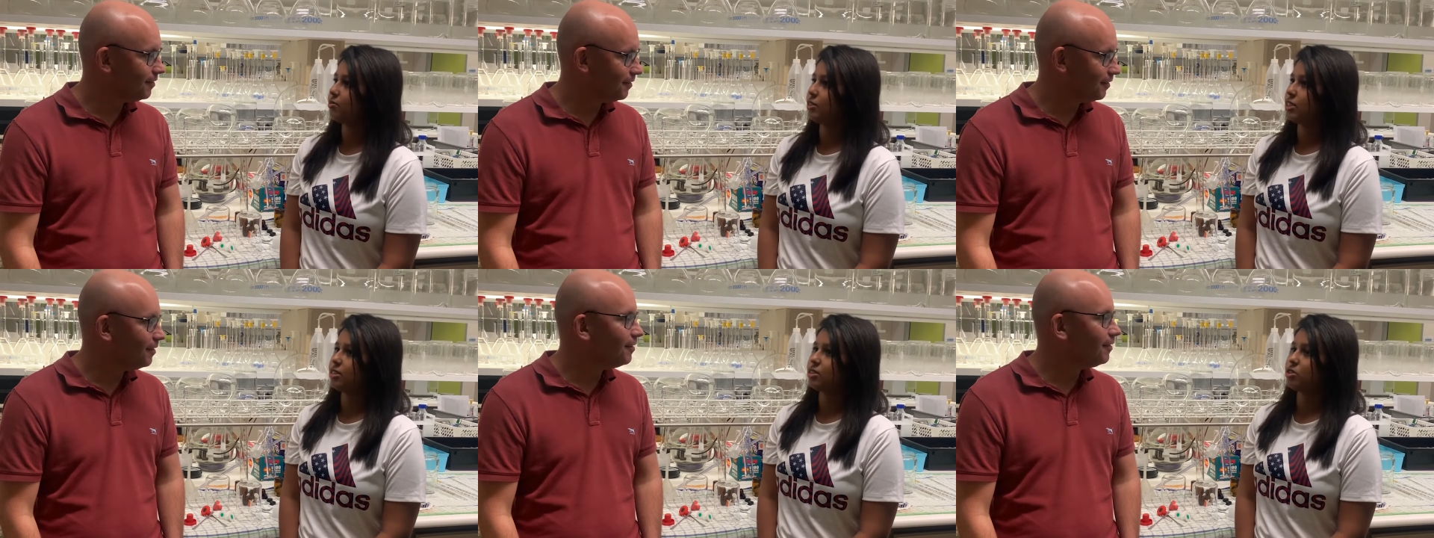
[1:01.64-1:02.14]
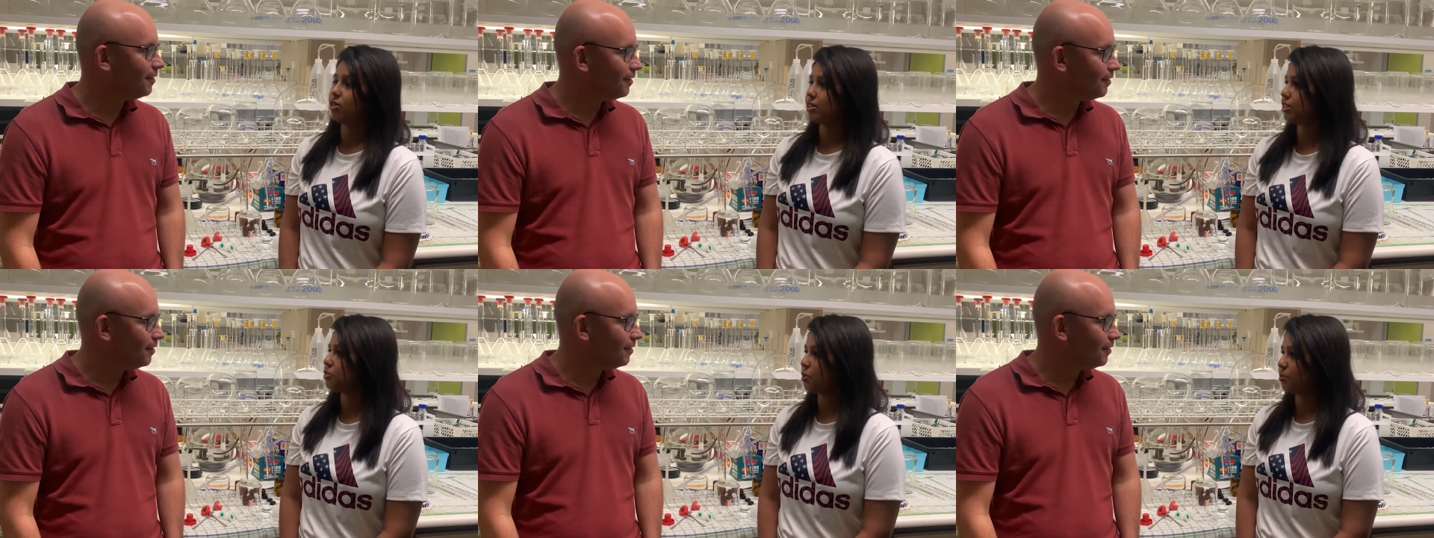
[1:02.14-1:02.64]
Speaker 1: which is
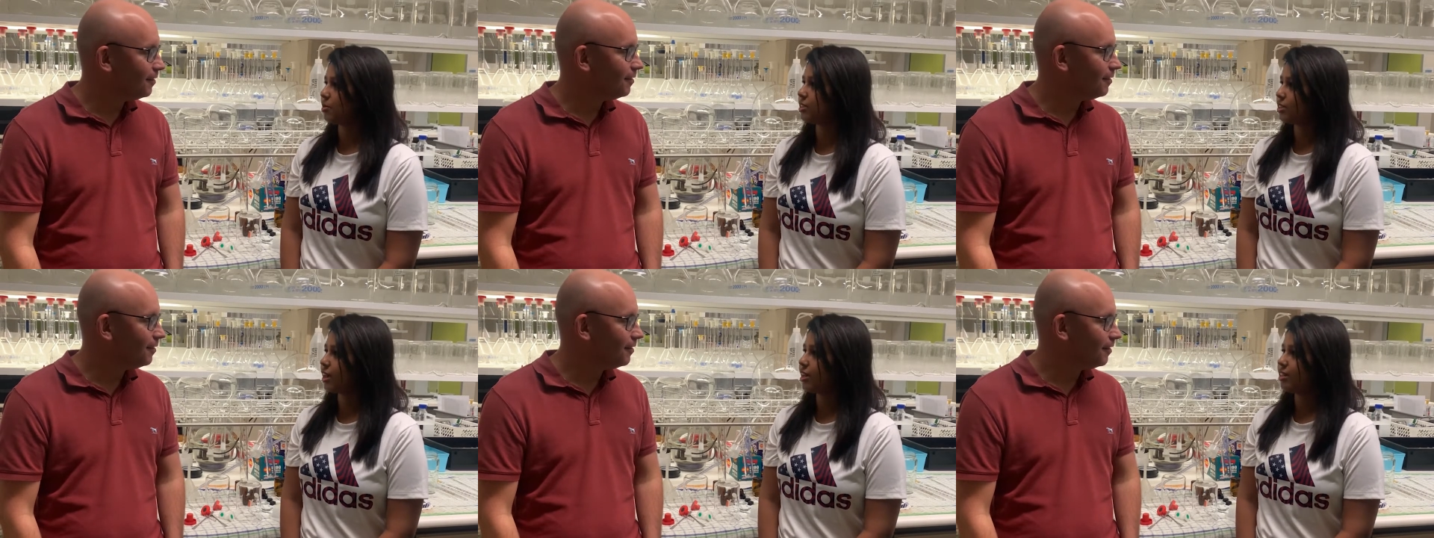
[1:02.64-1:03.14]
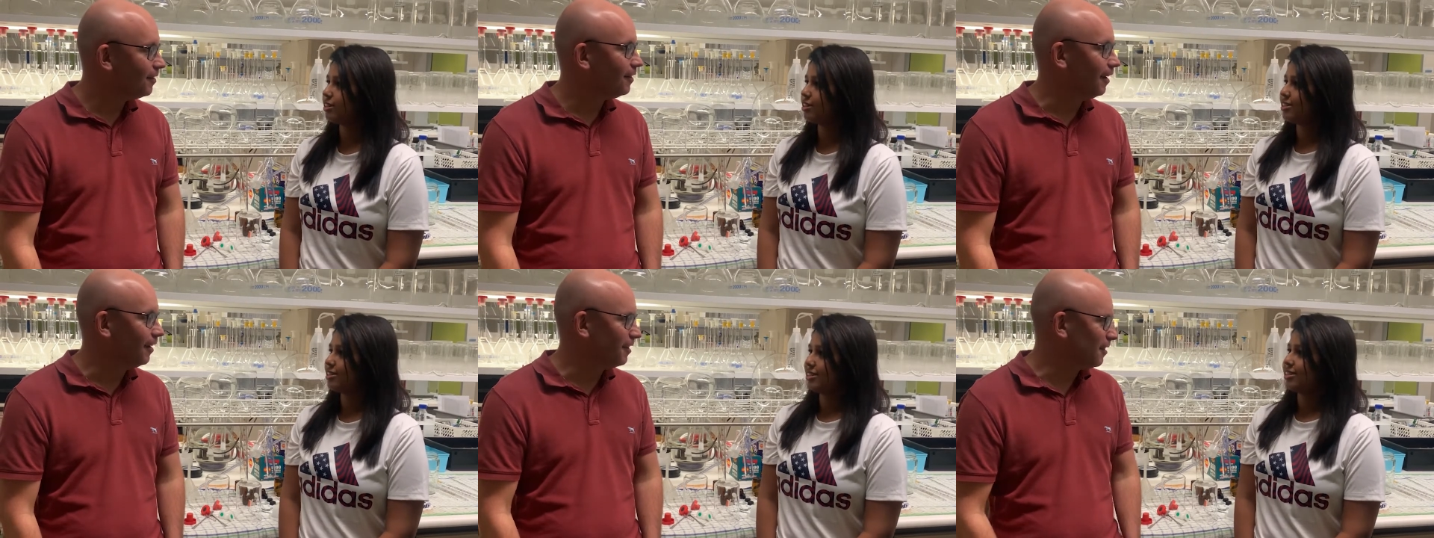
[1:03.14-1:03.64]
dosage form design.
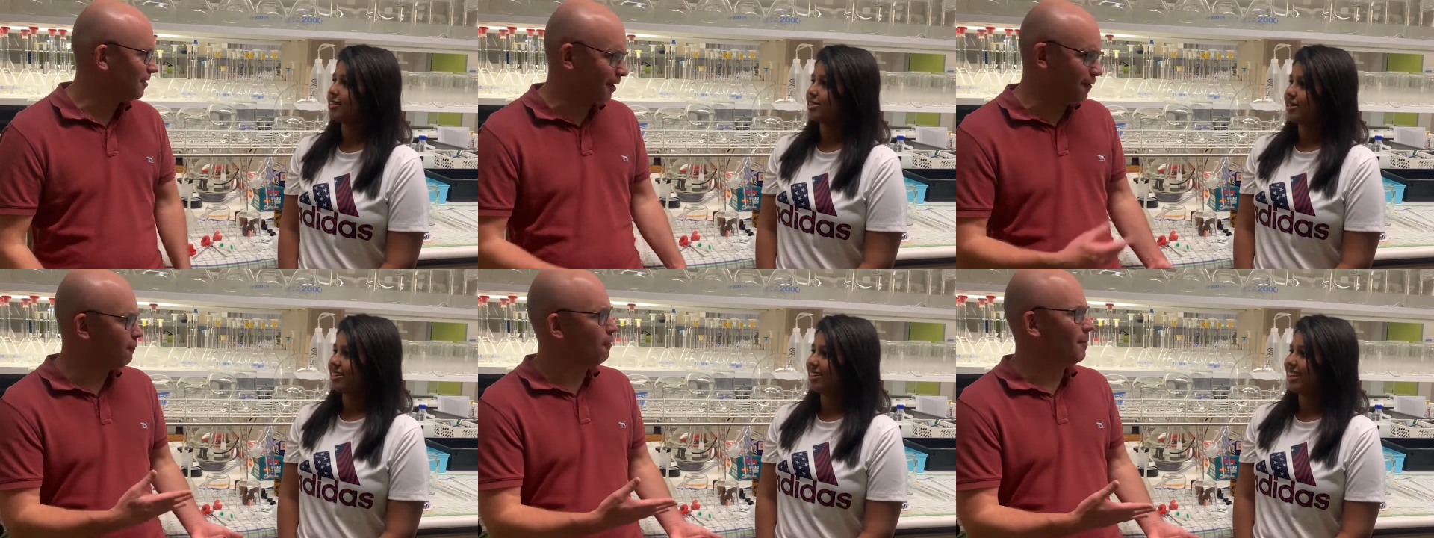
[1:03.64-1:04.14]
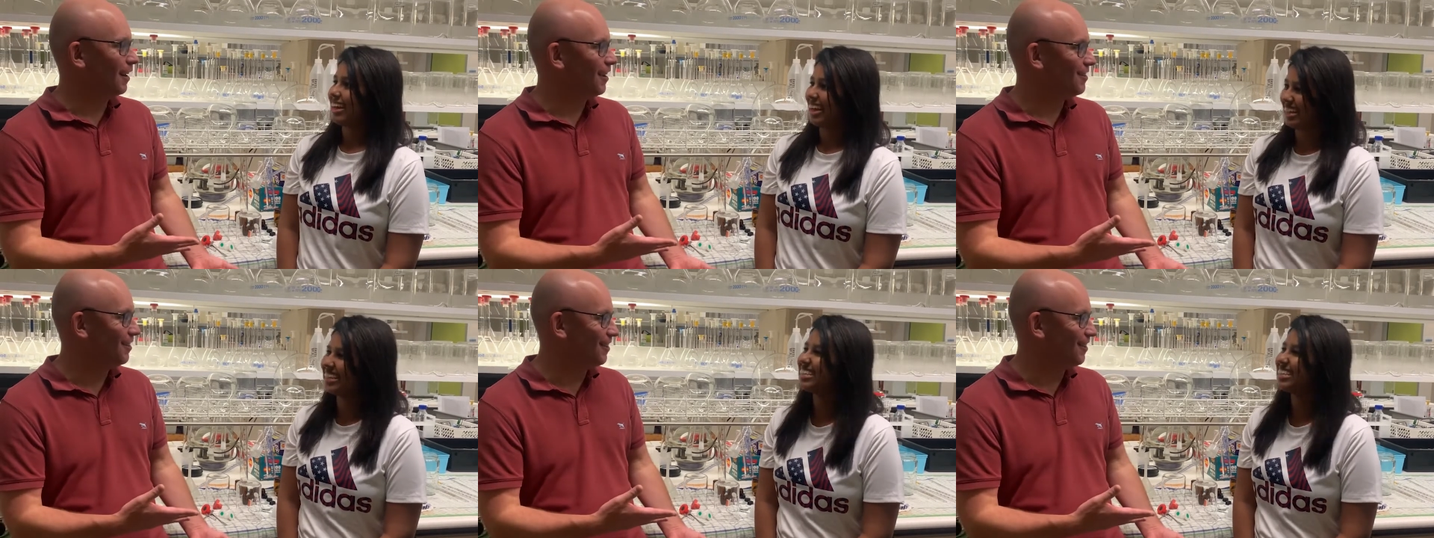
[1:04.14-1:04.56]
Yeah,
Speaker 2: so it's like a formulation